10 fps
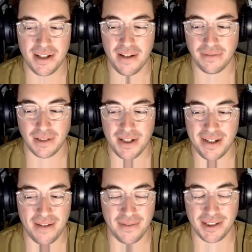definitely
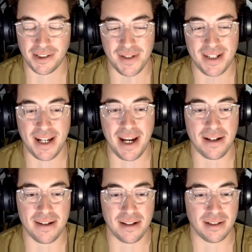just have like little
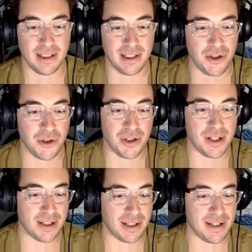stands selling like
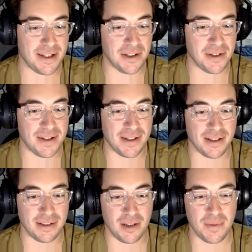shirts and like stickers
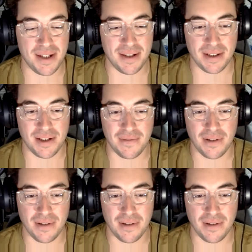there. That'd be sick as fuck.